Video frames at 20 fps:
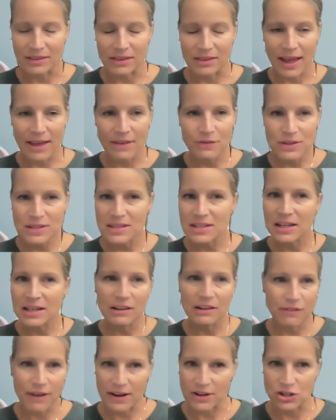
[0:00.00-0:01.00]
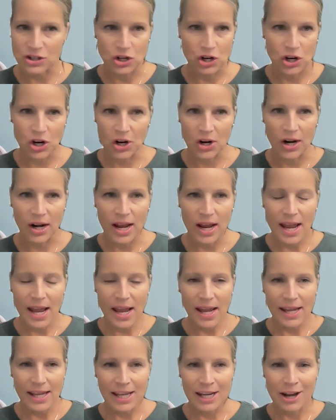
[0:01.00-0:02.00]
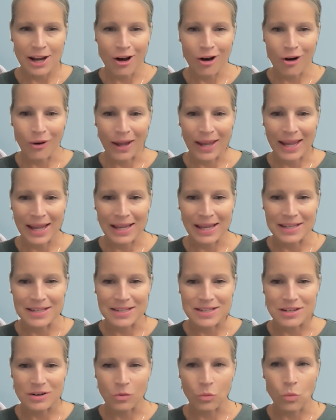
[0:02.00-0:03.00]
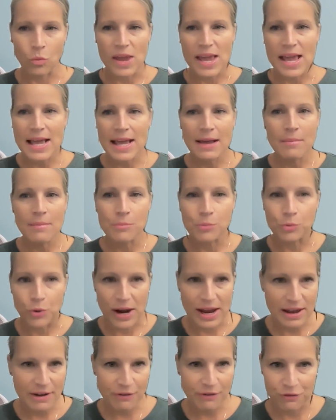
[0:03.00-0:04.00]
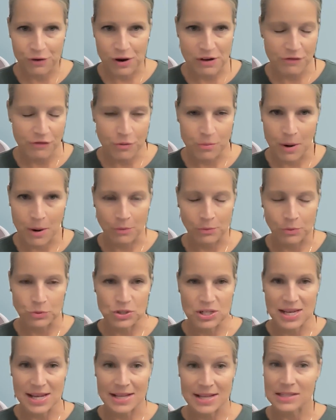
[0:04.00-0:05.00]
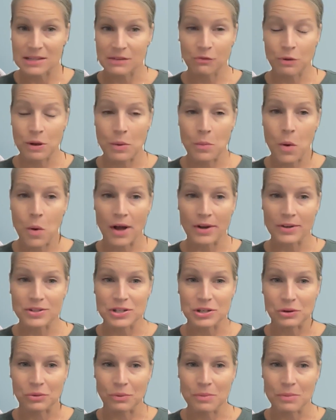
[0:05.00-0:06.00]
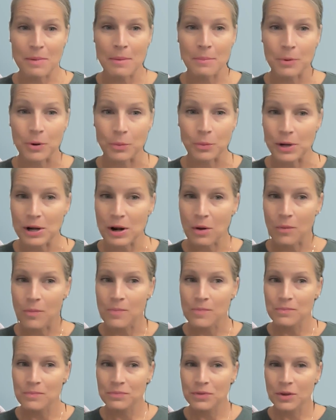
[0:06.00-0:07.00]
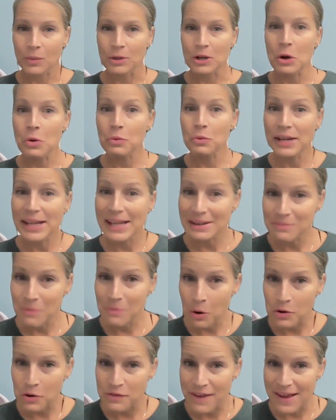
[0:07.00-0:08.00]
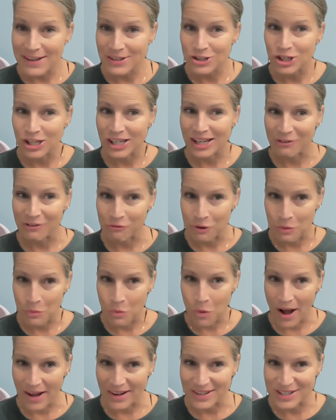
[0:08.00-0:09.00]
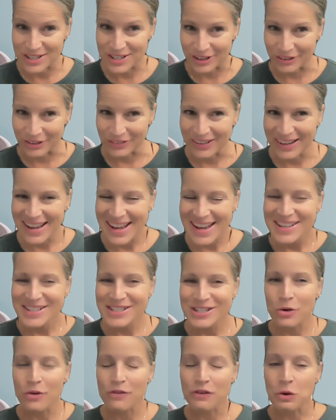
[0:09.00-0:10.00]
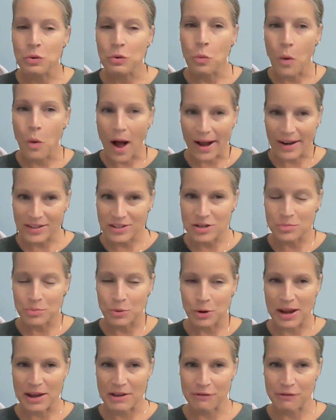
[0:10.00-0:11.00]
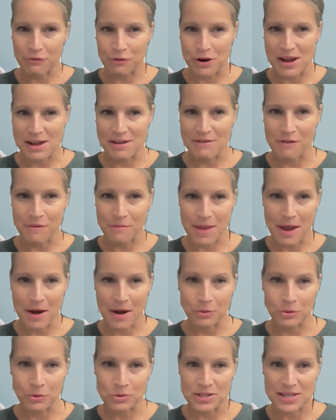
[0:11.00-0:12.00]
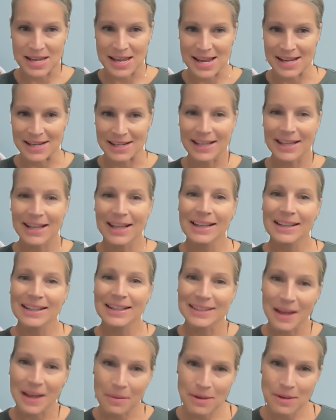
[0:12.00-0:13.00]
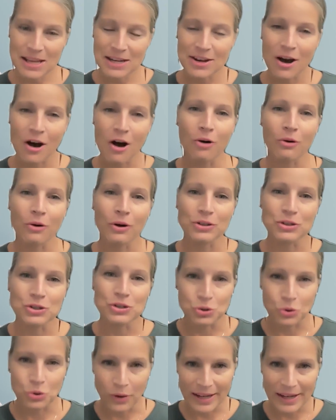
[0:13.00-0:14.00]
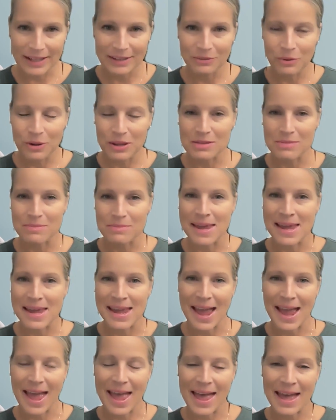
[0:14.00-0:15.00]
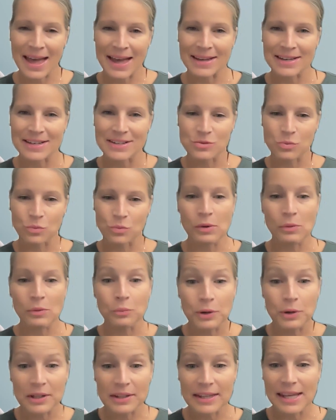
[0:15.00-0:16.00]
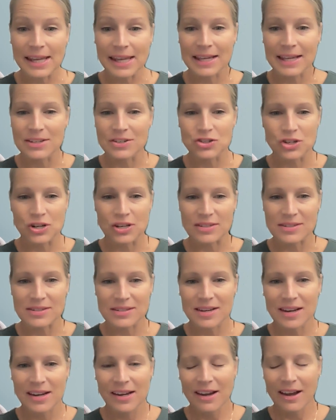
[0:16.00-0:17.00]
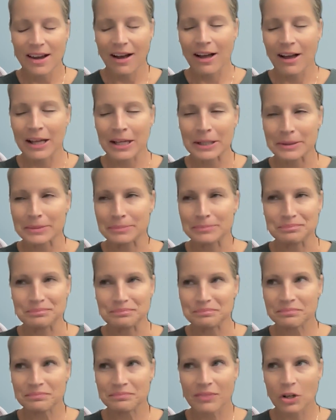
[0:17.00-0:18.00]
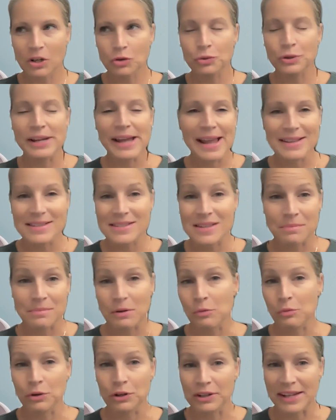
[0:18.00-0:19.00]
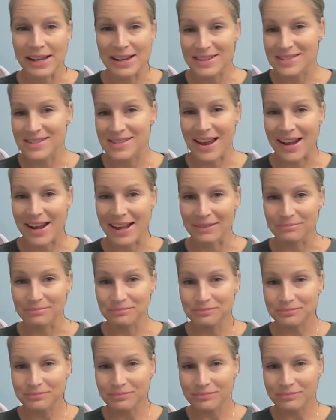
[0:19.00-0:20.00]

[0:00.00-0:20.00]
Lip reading: Life is an adventure, and we can break free from our routines if we want to. Remember, we don't need motivation if we want to. So if you want to break free from that routine, let me know, join with me, and we really can just create something really exciting.